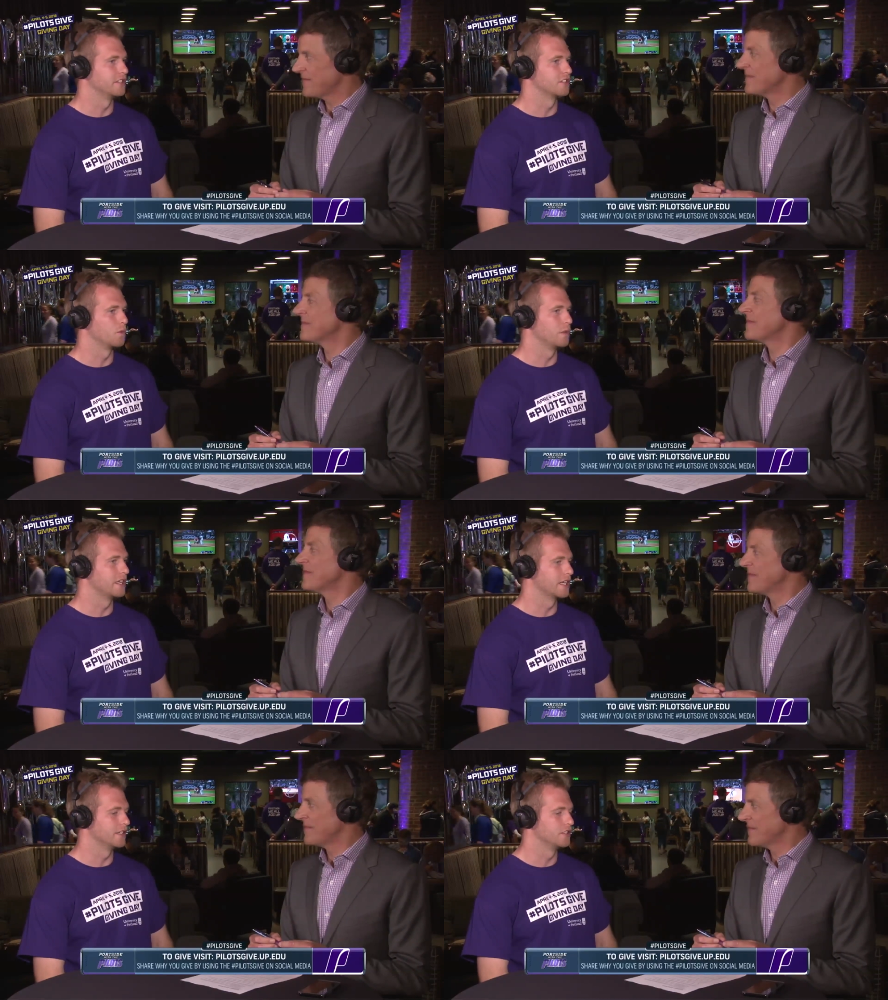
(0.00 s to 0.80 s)
Speaker 1: and so
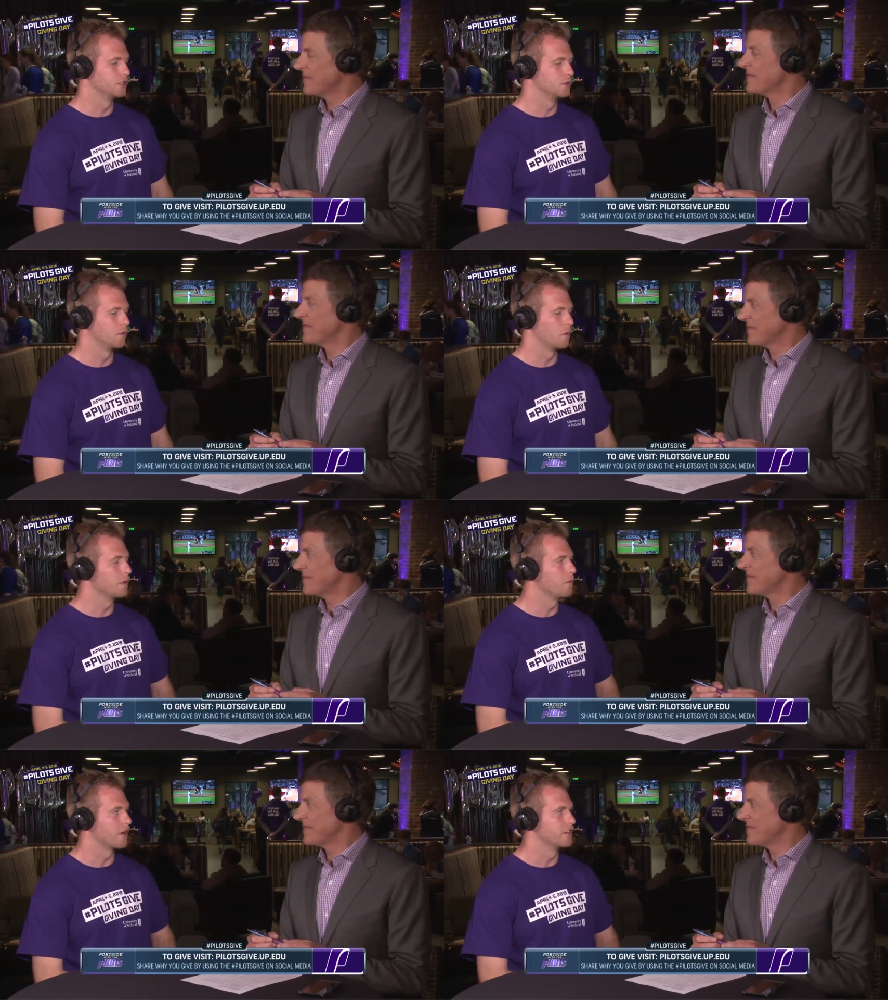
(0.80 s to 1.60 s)
we can do
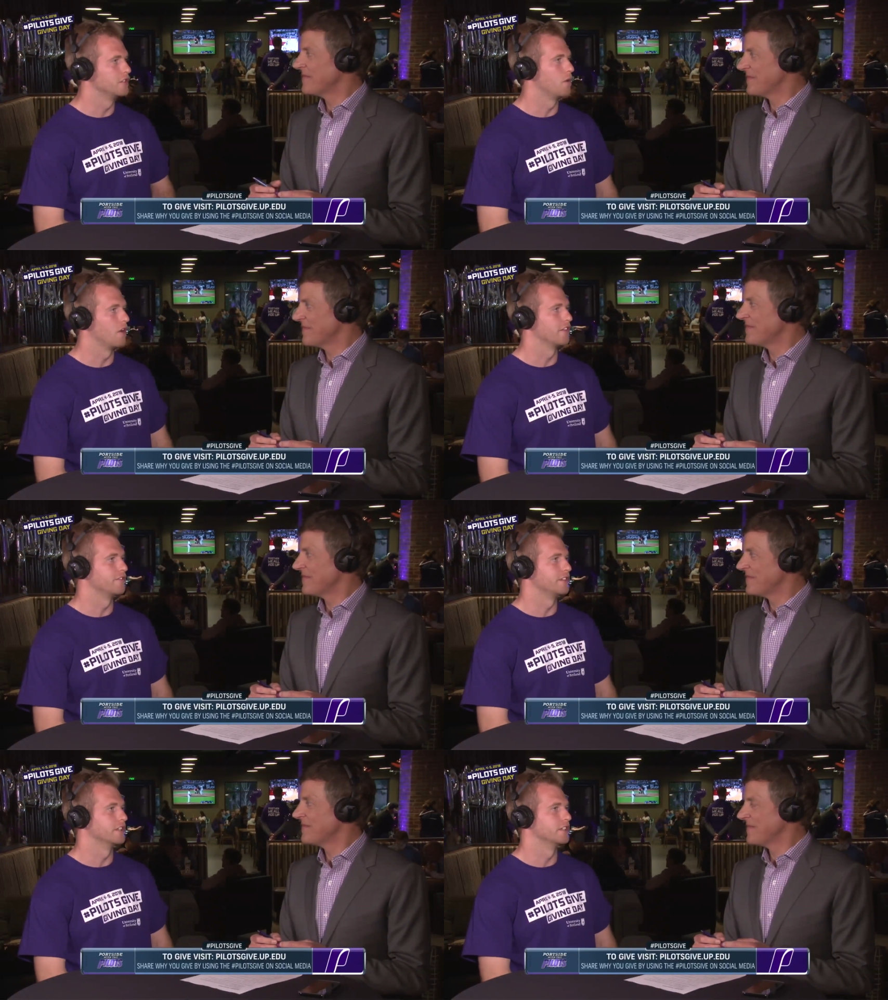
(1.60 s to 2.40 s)
what we want to do on
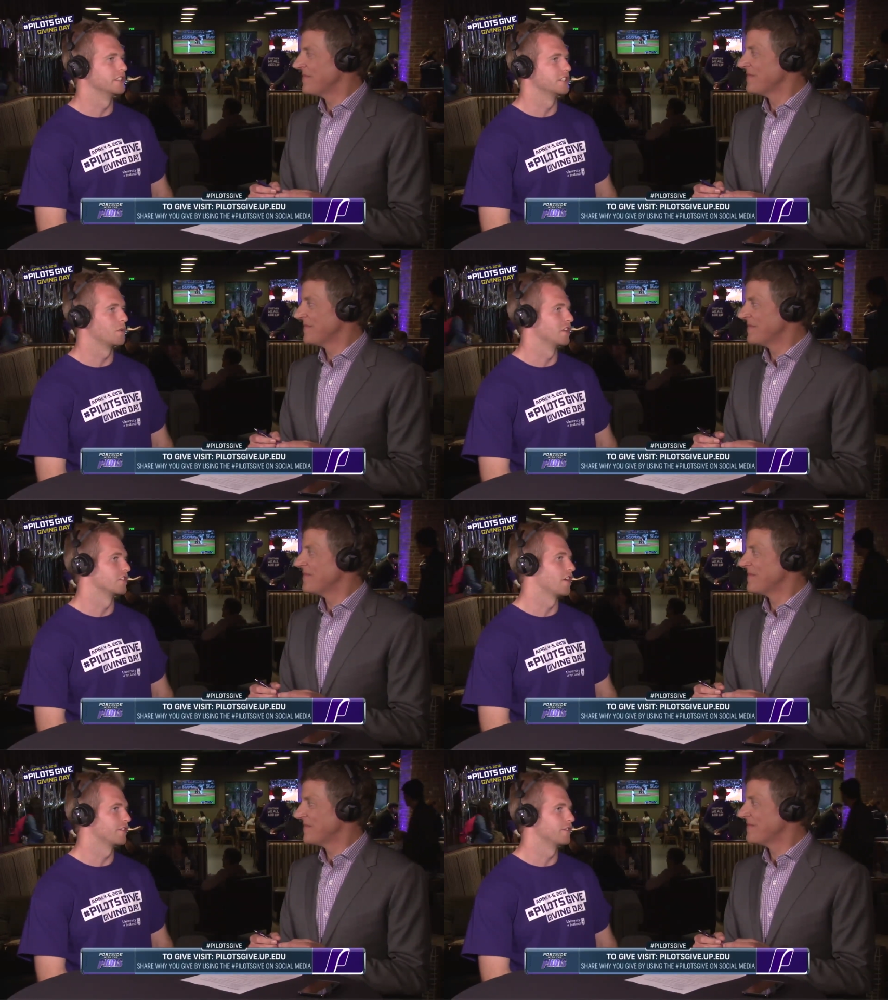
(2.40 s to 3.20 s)
the field as
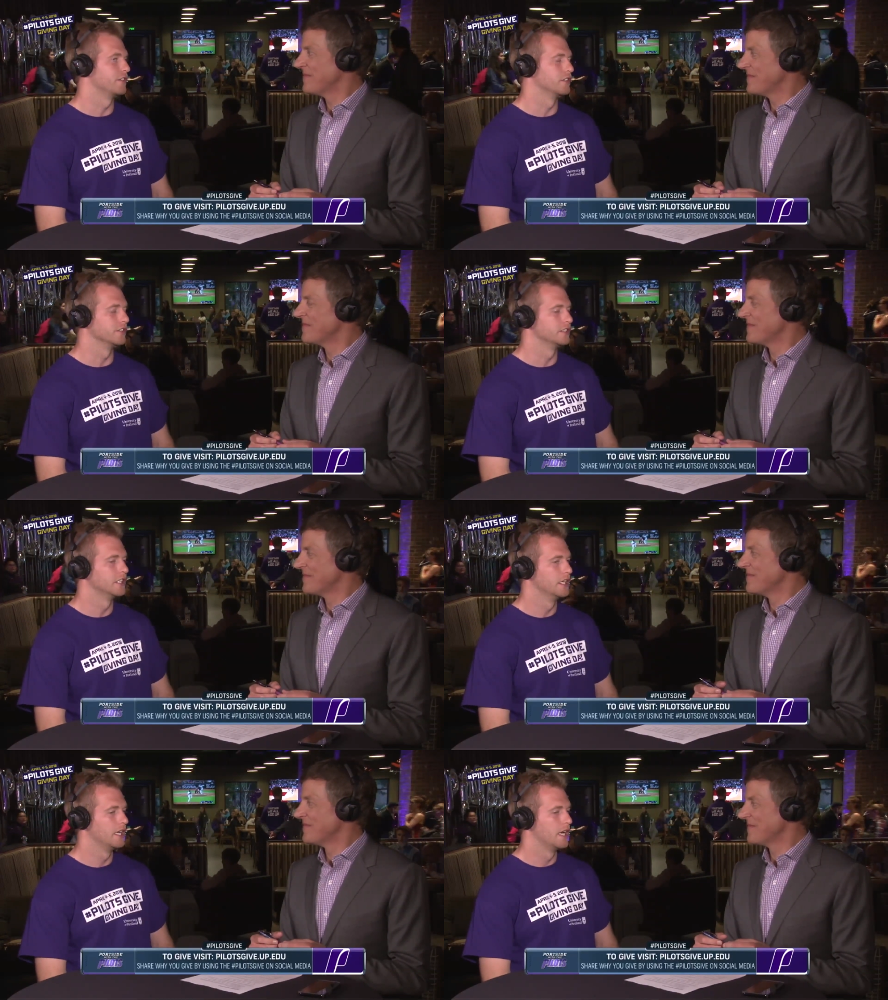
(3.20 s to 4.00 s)
well as off the field,